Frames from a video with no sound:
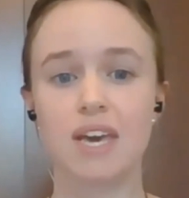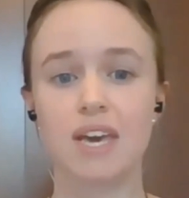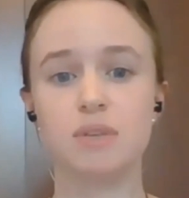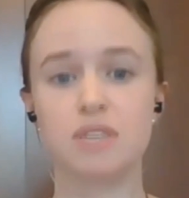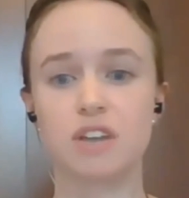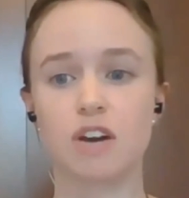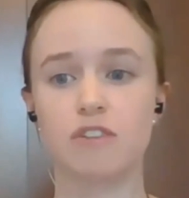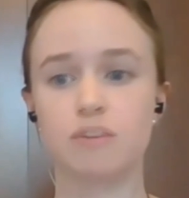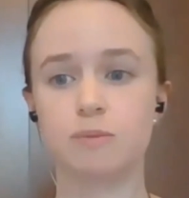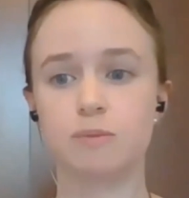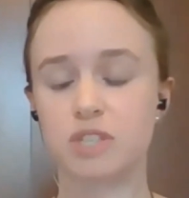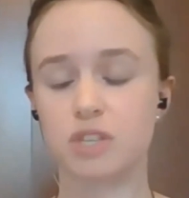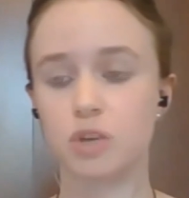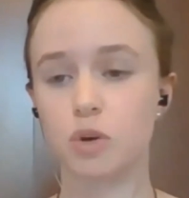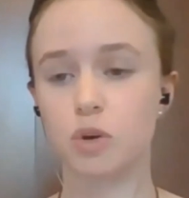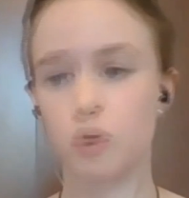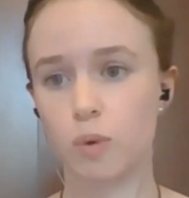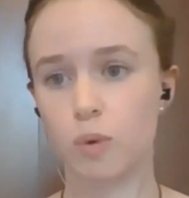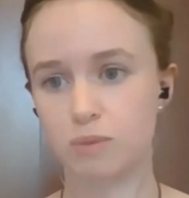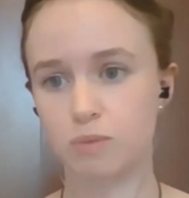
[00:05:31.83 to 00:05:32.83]
means that governments are
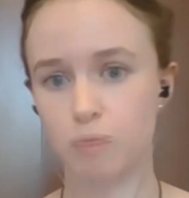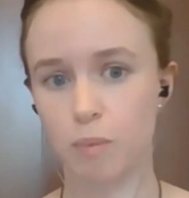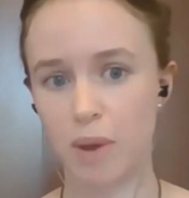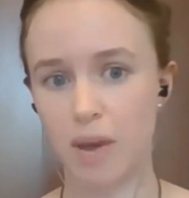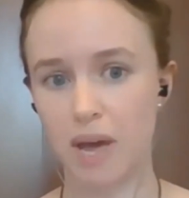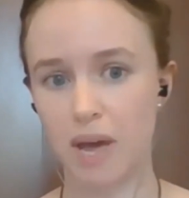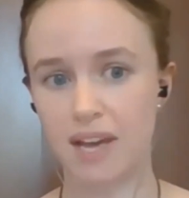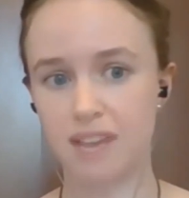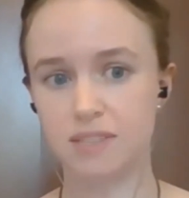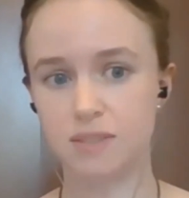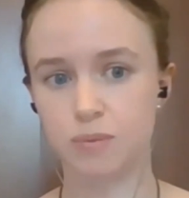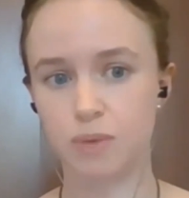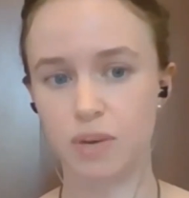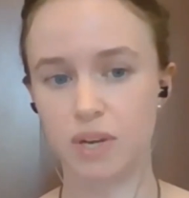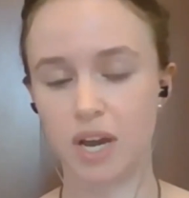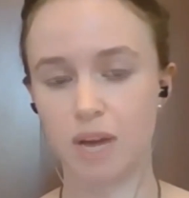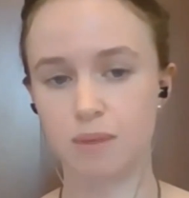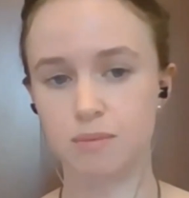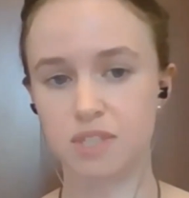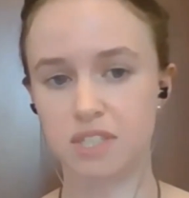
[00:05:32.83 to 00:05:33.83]
not always prepared when
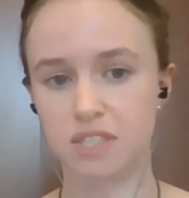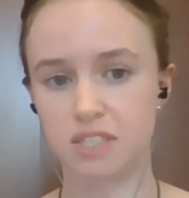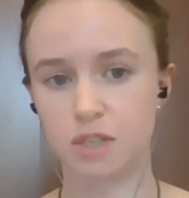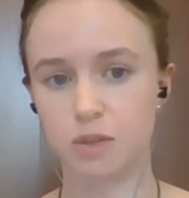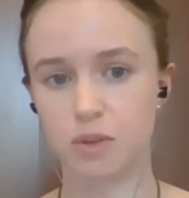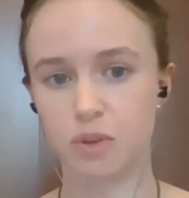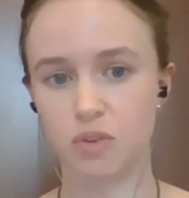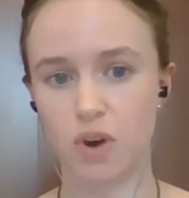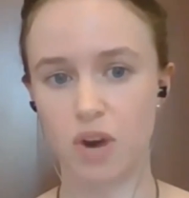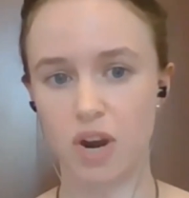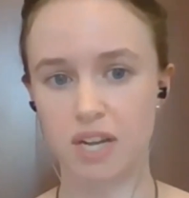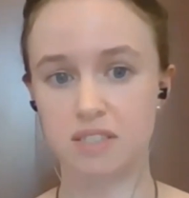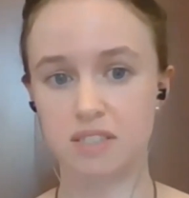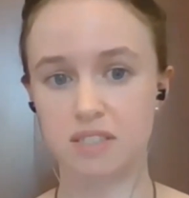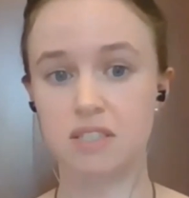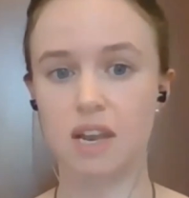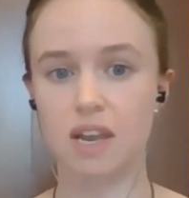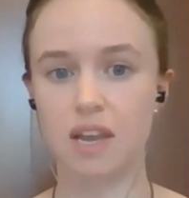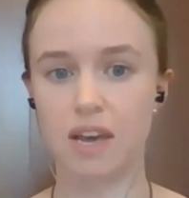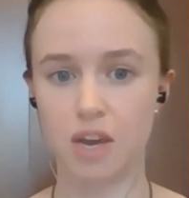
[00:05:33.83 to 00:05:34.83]
it comes to deal with
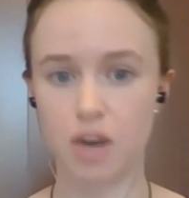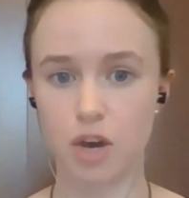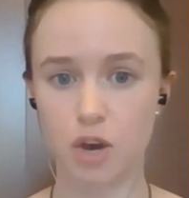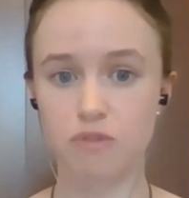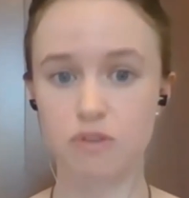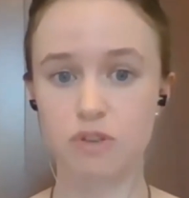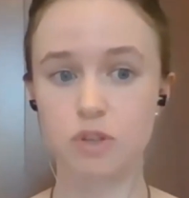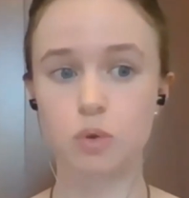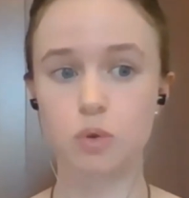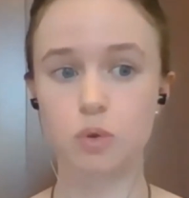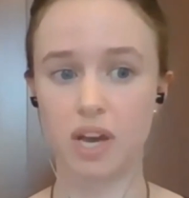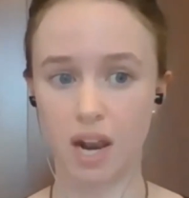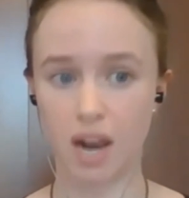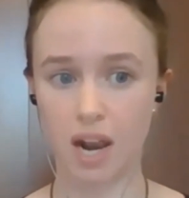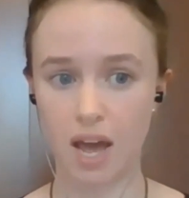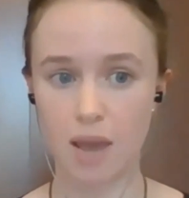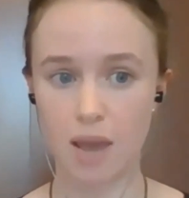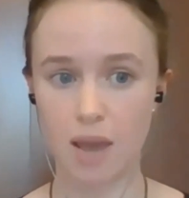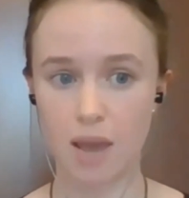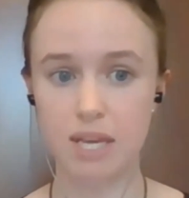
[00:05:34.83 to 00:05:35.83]
crises like COVID or like
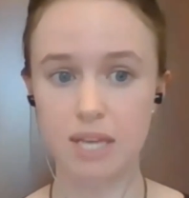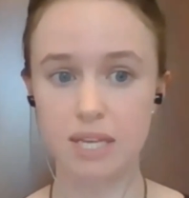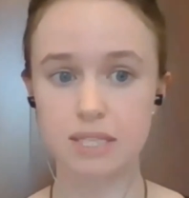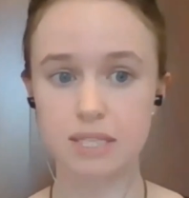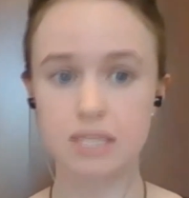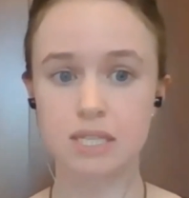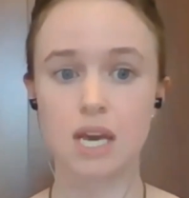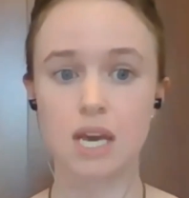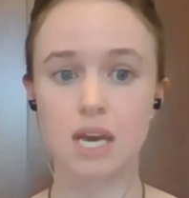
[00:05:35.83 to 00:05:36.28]
climate,